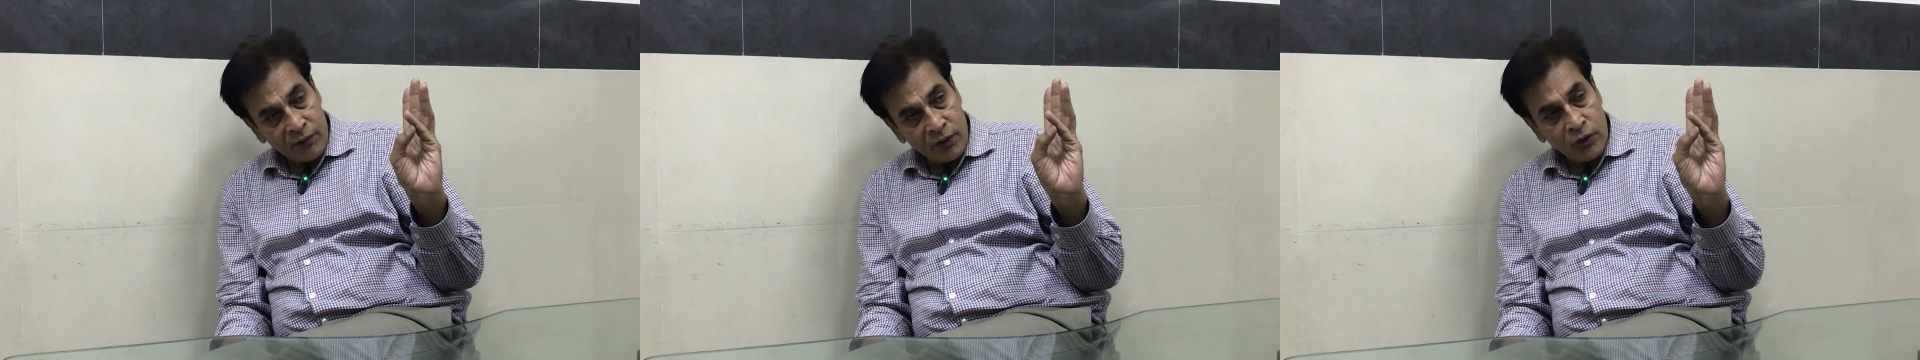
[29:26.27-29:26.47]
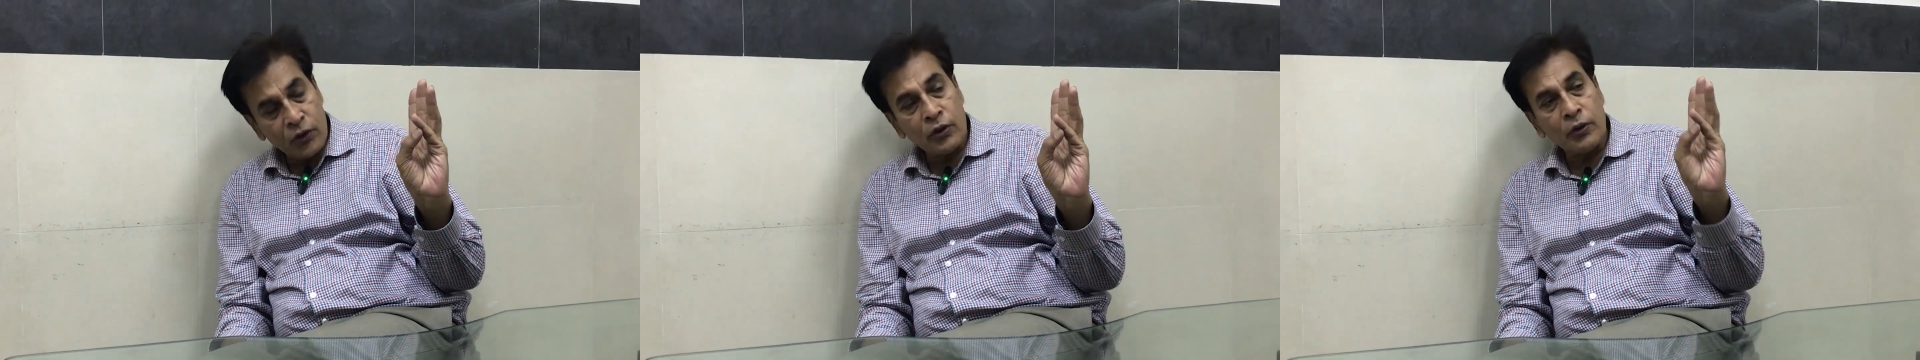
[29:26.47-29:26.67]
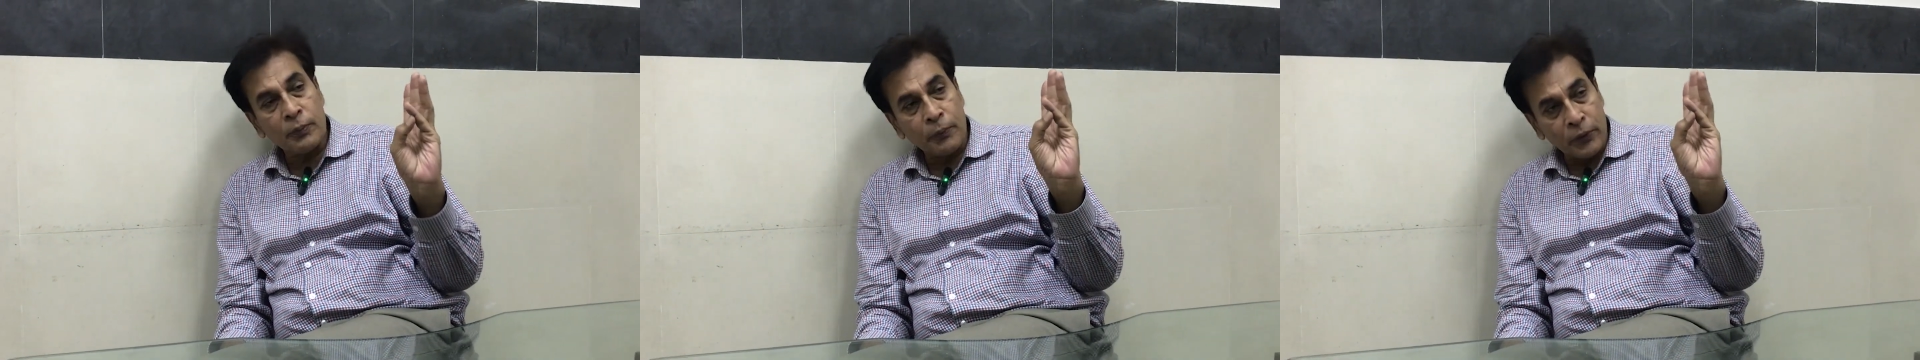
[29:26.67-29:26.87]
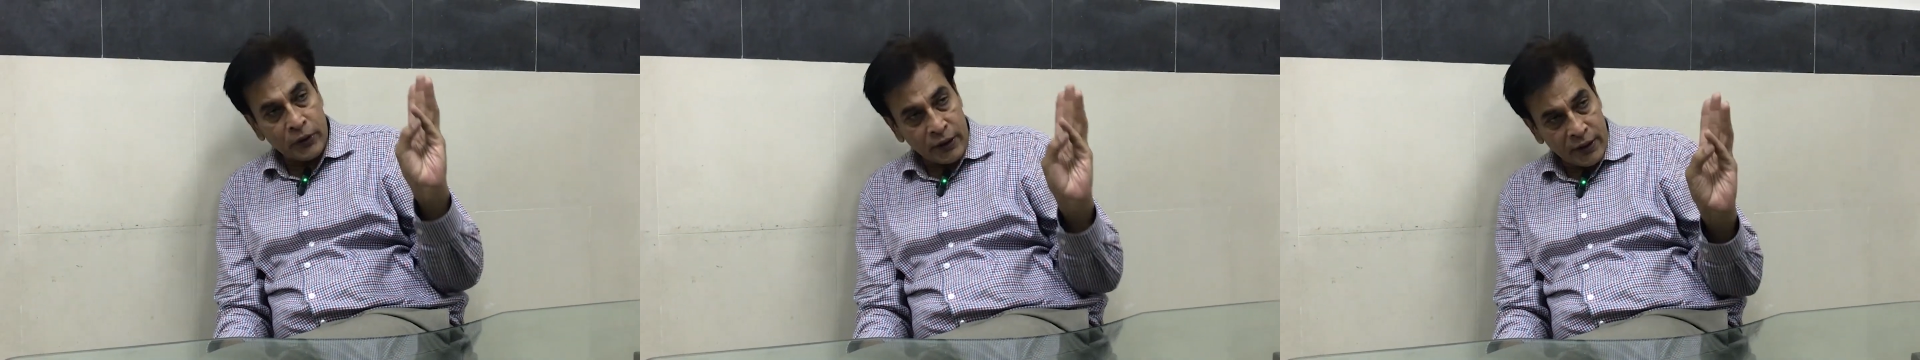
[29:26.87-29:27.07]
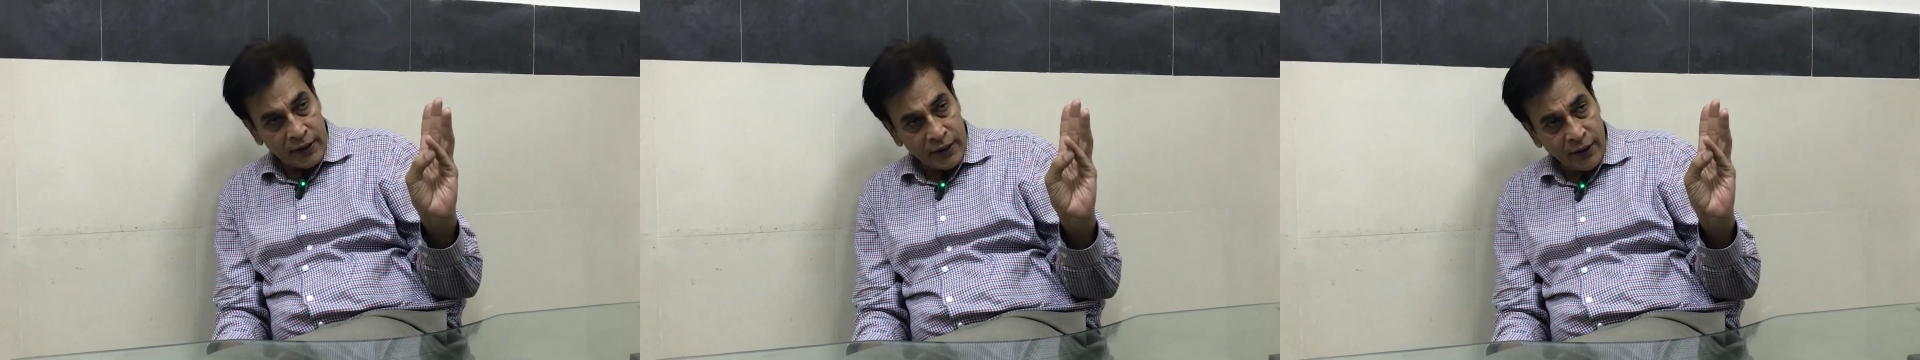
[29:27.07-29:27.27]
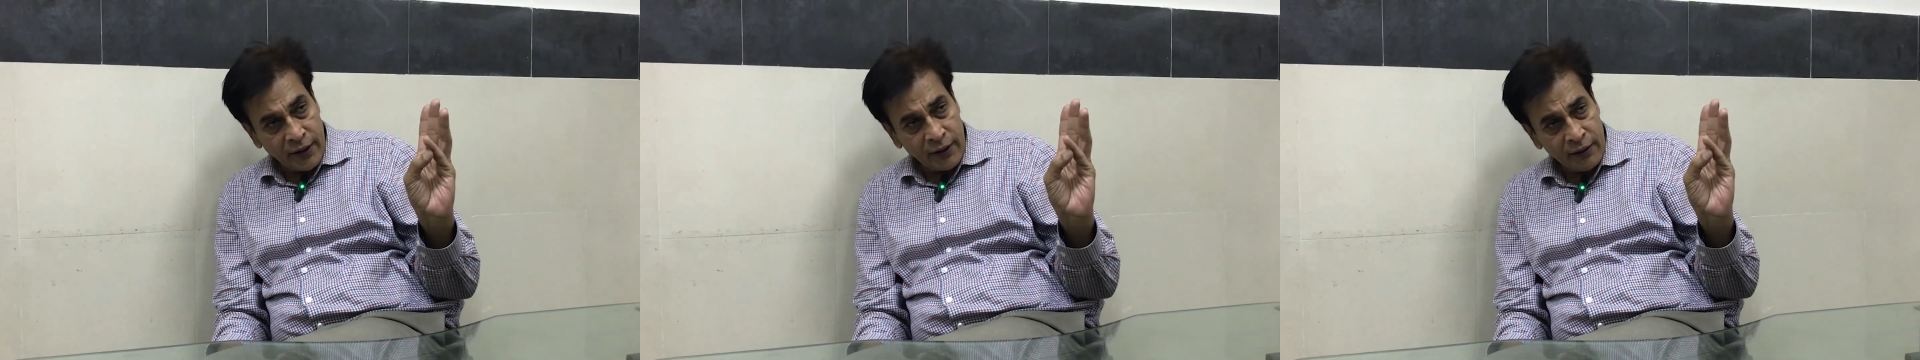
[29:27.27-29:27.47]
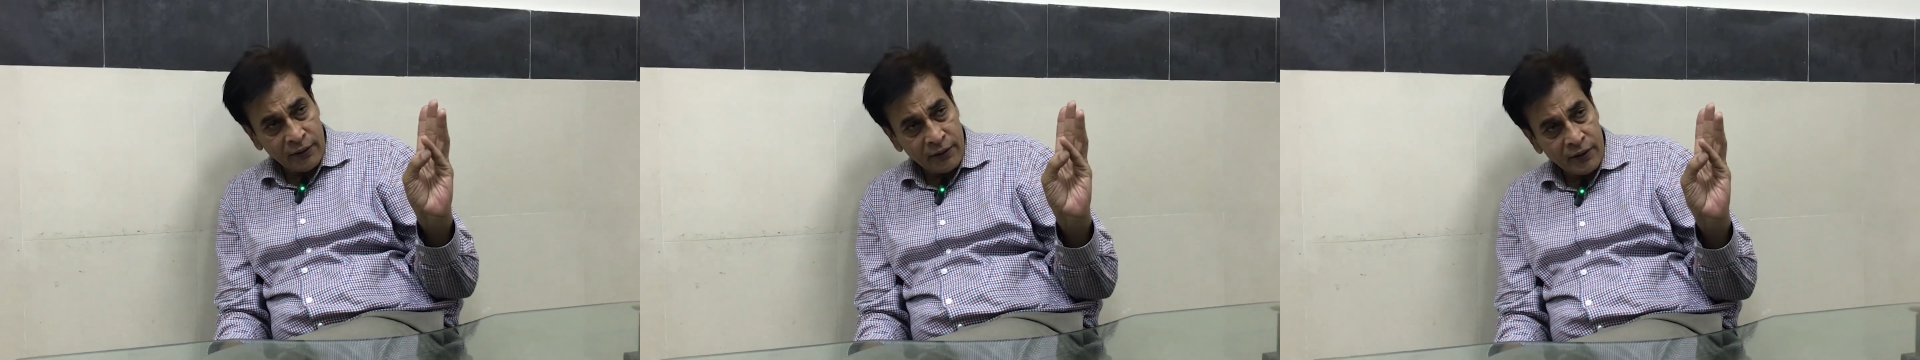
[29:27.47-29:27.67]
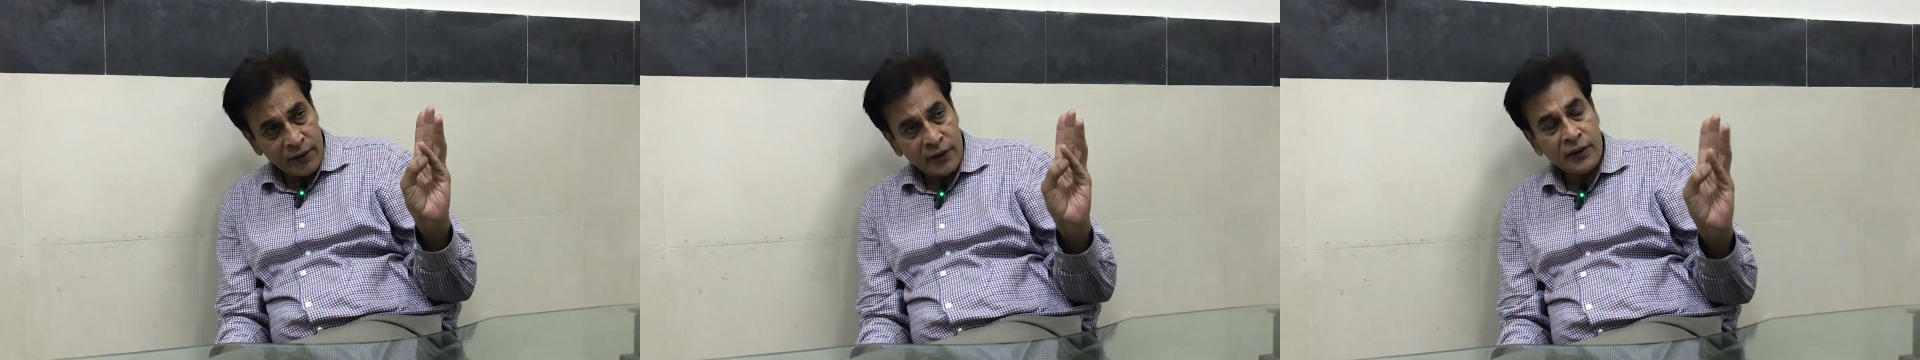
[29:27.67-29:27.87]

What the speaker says: due to positioning,